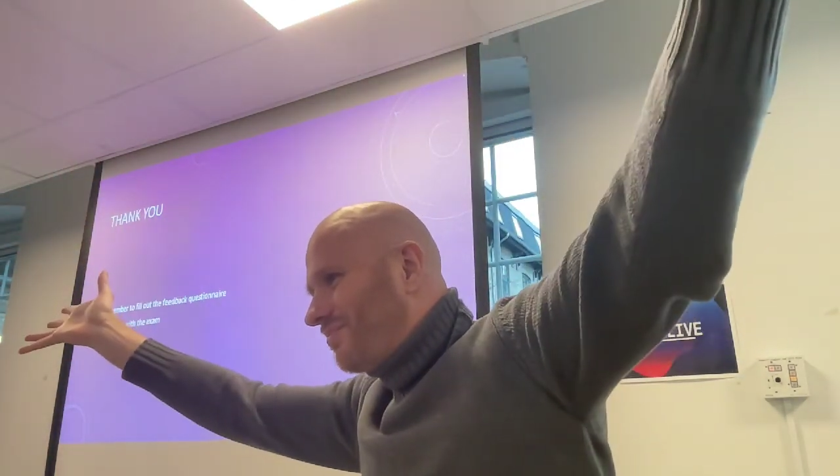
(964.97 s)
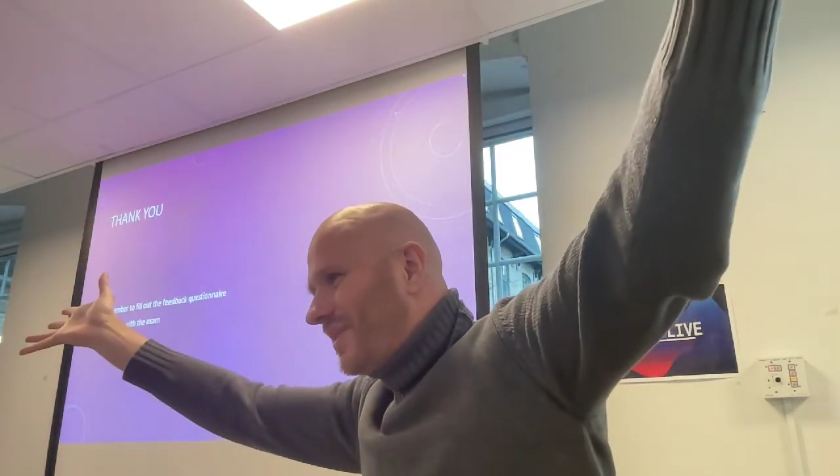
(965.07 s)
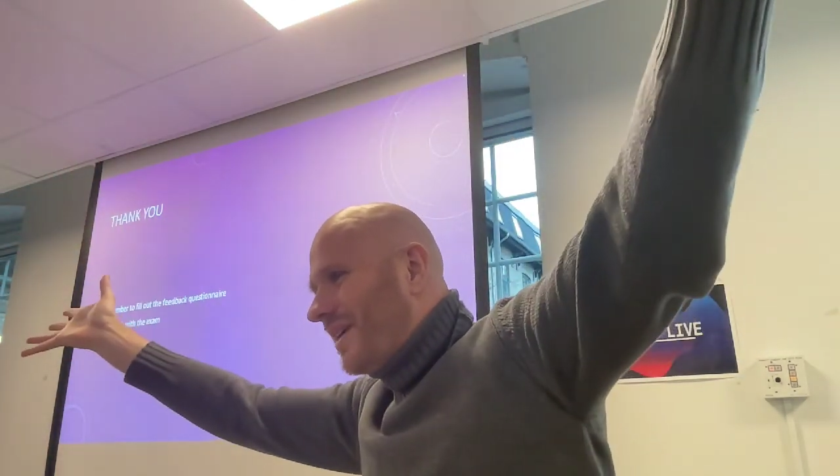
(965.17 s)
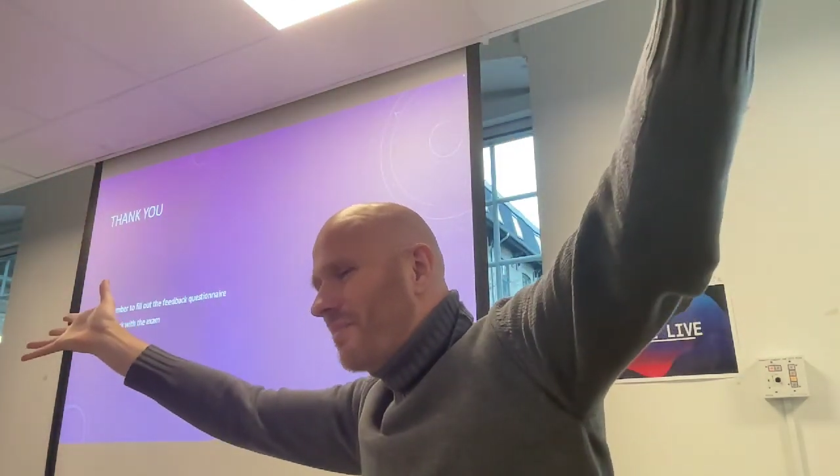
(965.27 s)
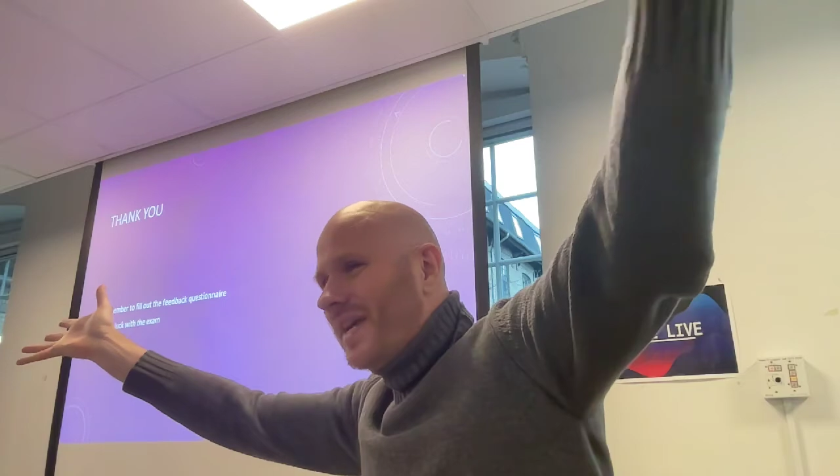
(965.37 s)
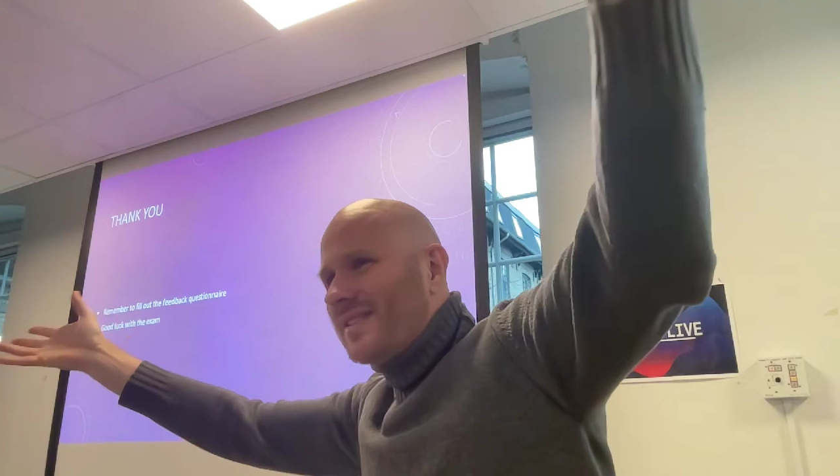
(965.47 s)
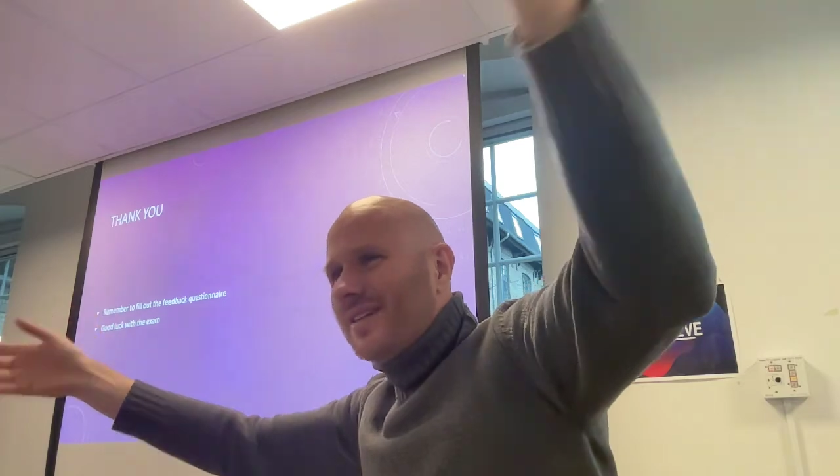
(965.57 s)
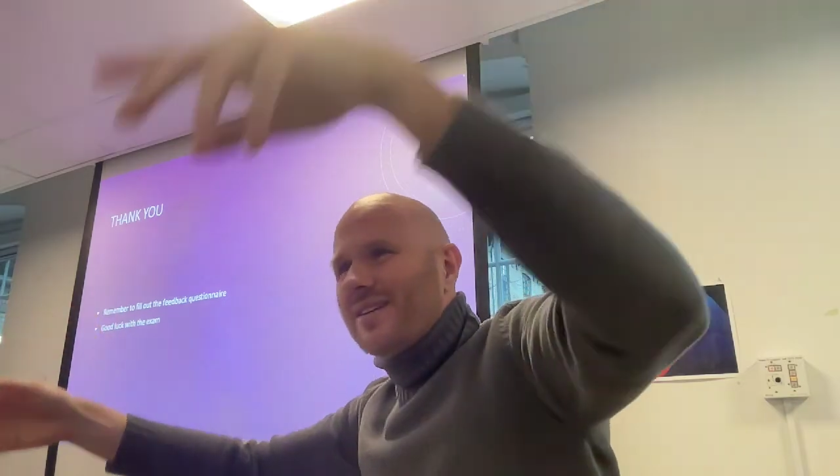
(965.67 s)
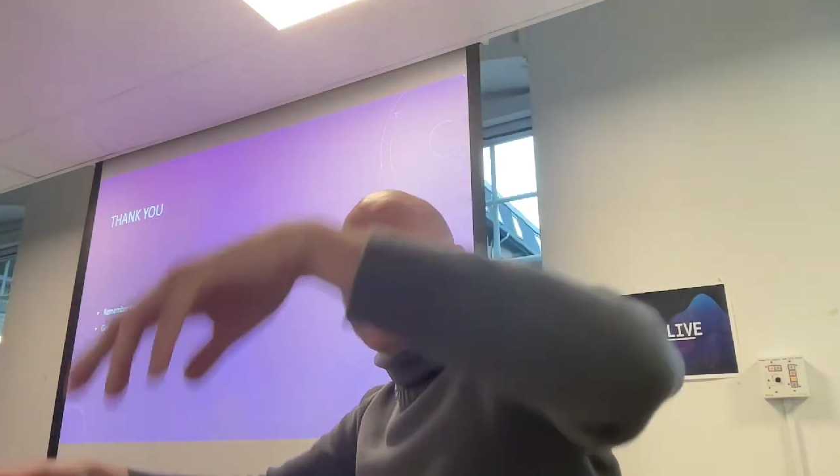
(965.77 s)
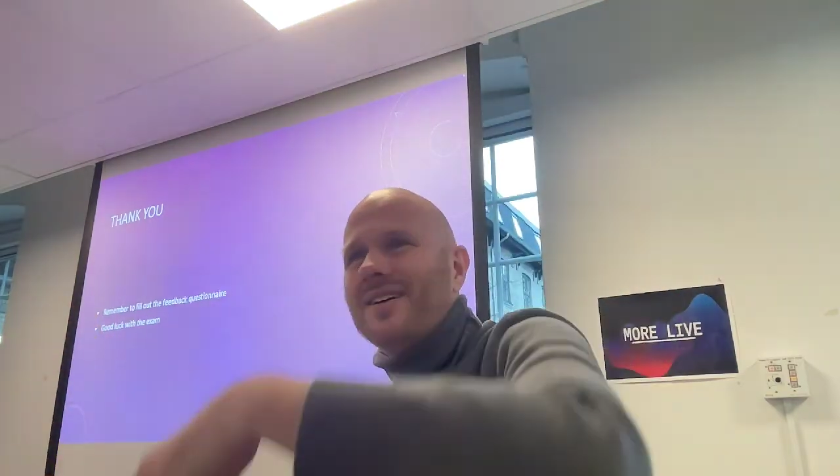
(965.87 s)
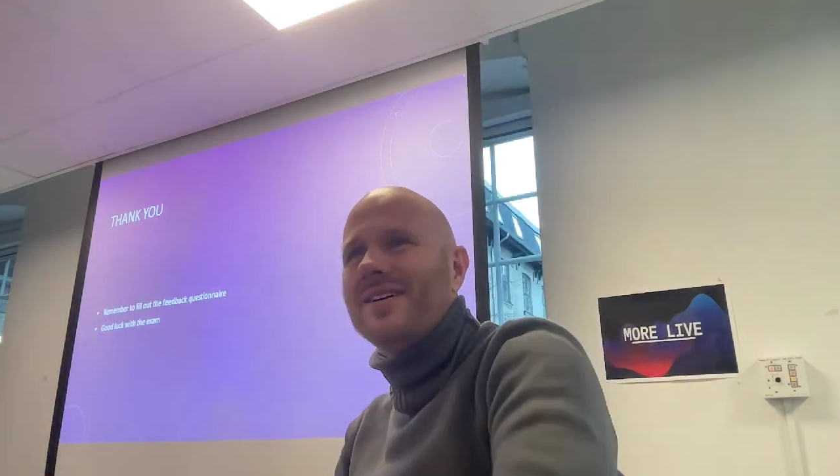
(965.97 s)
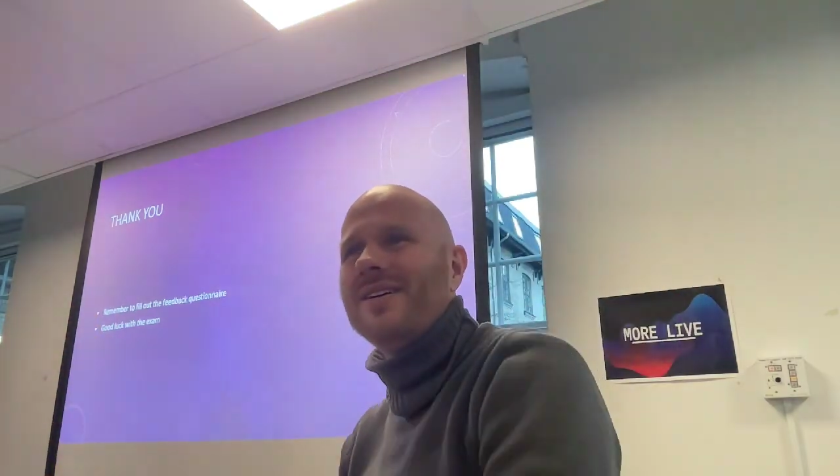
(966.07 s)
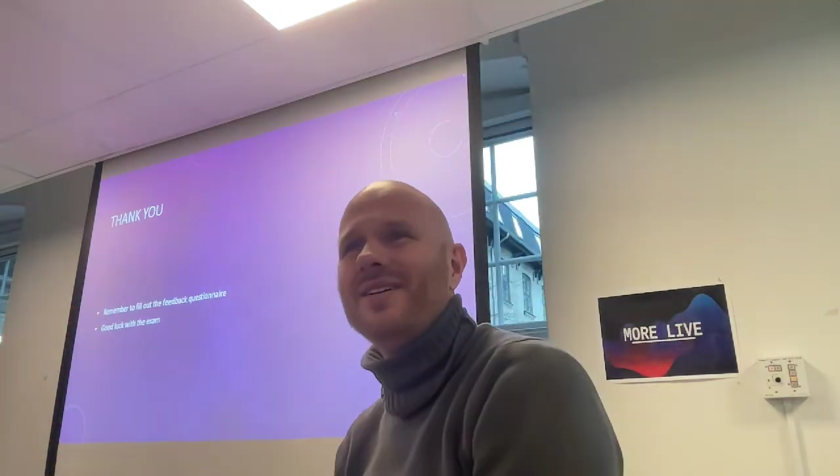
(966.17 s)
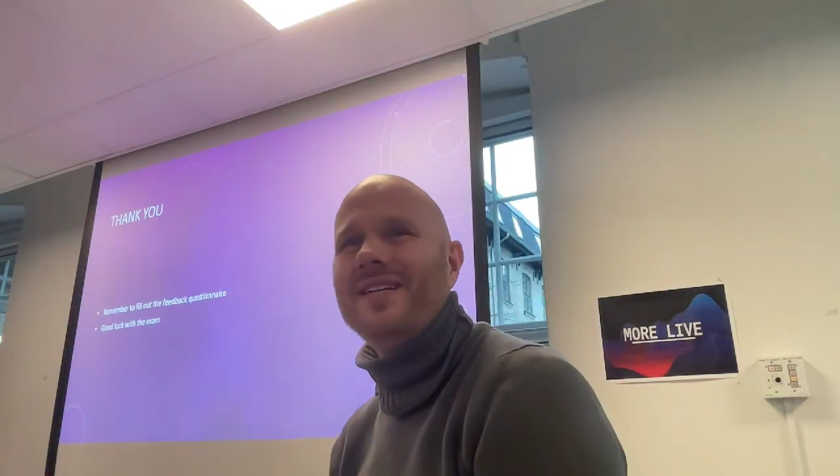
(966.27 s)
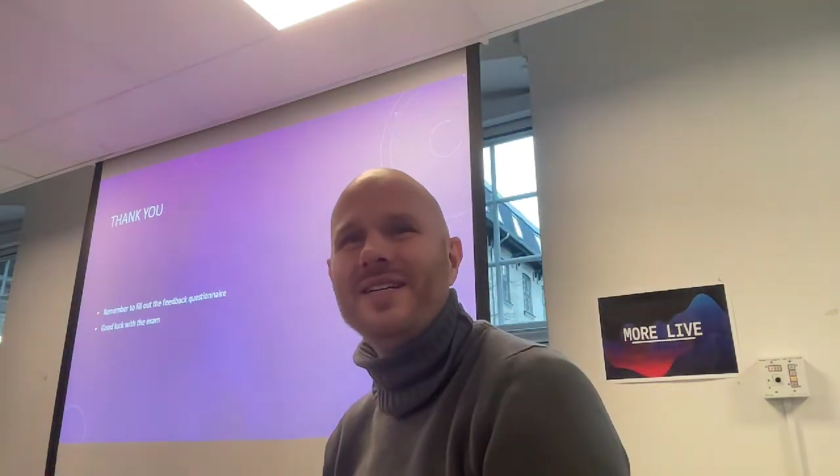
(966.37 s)
be amazing
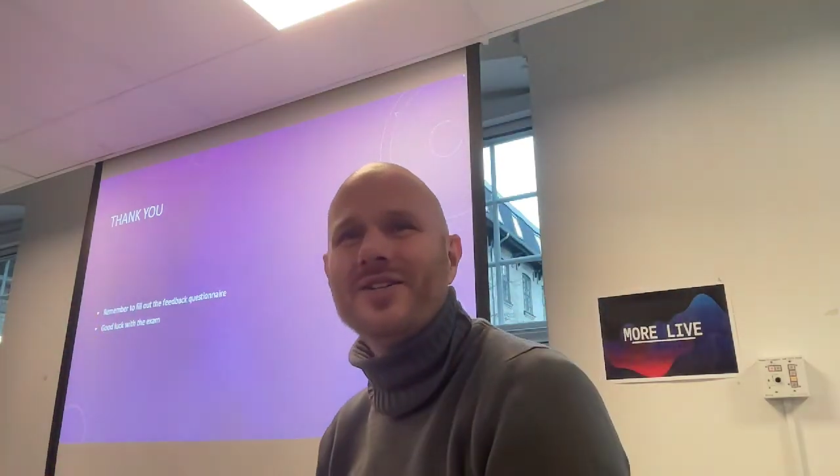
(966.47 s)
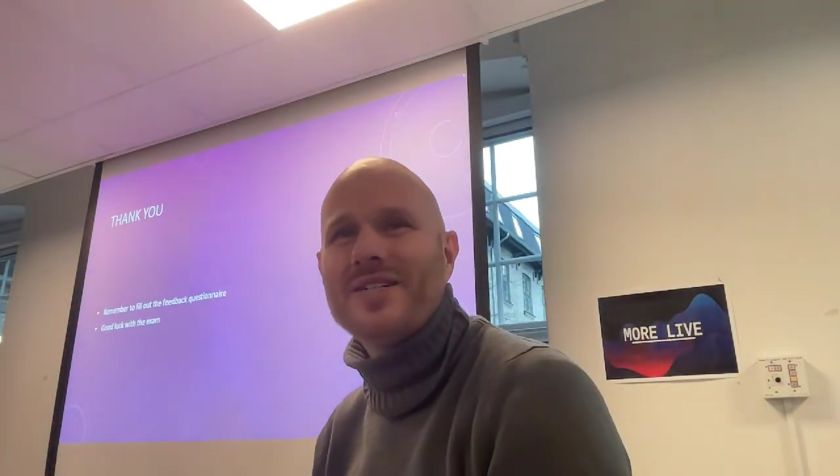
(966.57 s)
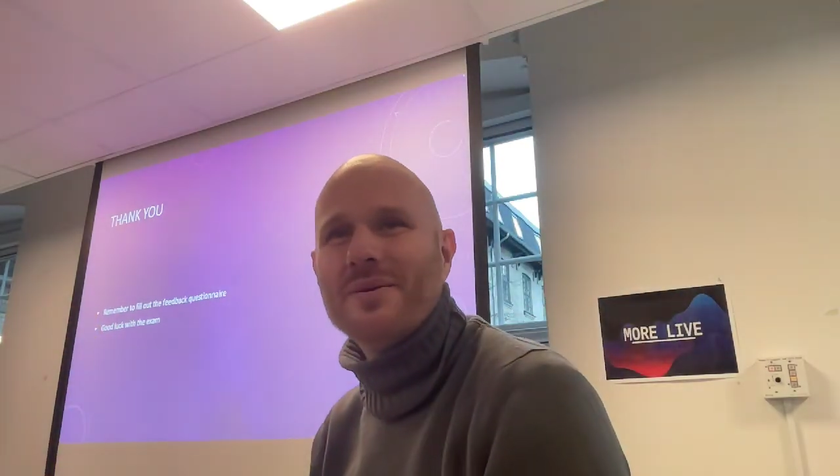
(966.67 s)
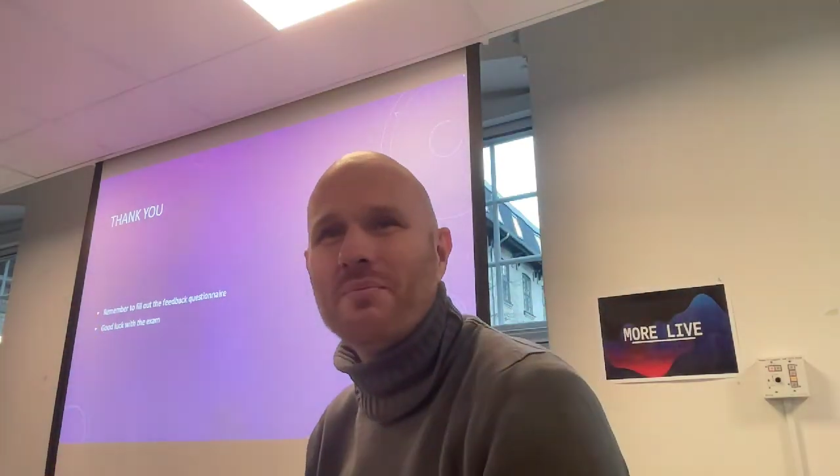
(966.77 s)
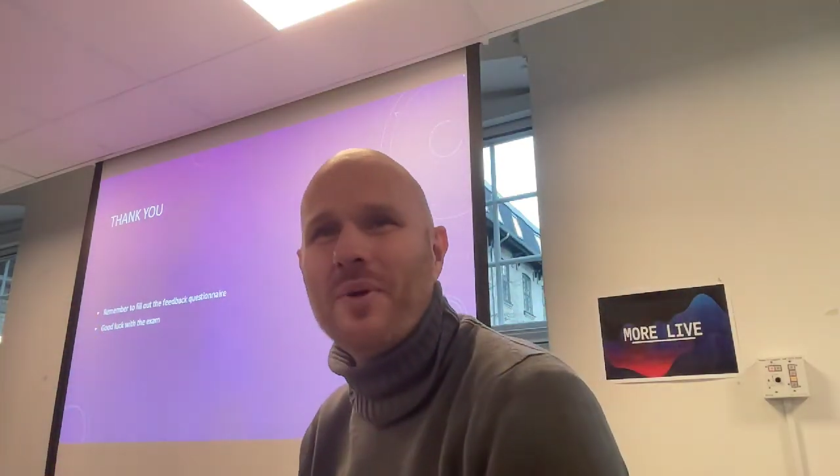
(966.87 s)
leadership